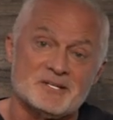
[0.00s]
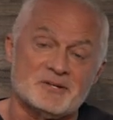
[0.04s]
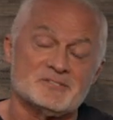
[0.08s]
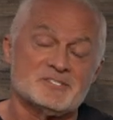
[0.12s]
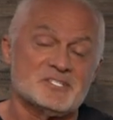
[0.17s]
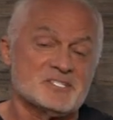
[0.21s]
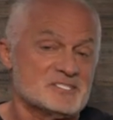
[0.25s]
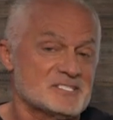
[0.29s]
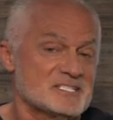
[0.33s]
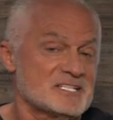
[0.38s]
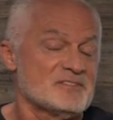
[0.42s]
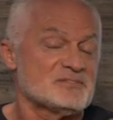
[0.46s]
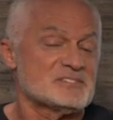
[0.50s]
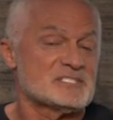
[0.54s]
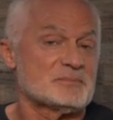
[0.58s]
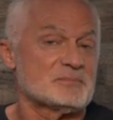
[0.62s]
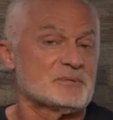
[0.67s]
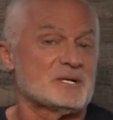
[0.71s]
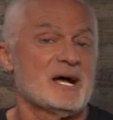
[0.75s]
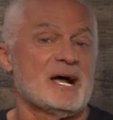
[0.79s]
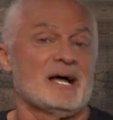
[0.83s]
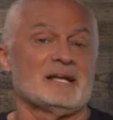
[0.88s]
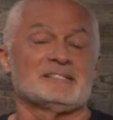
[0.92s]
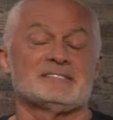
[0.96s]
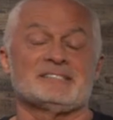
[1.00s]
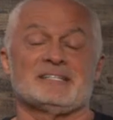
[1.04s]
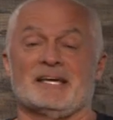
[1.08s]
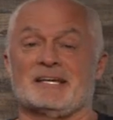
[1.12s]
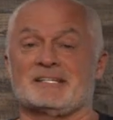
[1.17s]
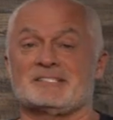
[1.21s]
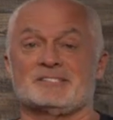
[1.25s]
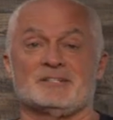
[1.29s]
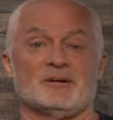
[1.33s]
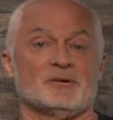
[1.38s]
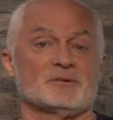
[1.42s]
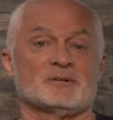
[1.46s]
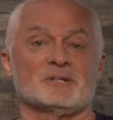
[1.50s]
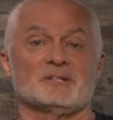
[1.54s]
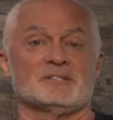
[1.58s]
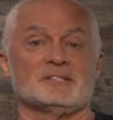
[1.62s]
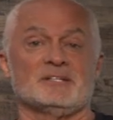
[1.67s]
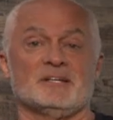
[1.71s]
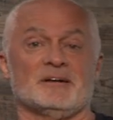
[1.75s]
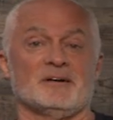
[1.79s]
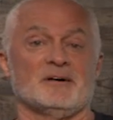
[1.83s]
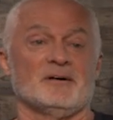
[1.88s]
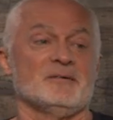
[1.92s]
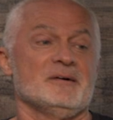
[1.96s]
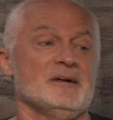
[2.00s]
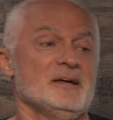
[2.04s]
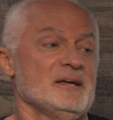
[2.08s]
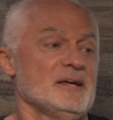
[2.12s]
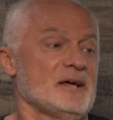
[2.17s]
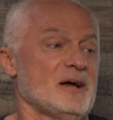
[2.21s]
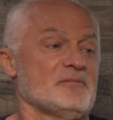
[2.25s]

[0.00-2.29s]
just to give you some context, don't, you know,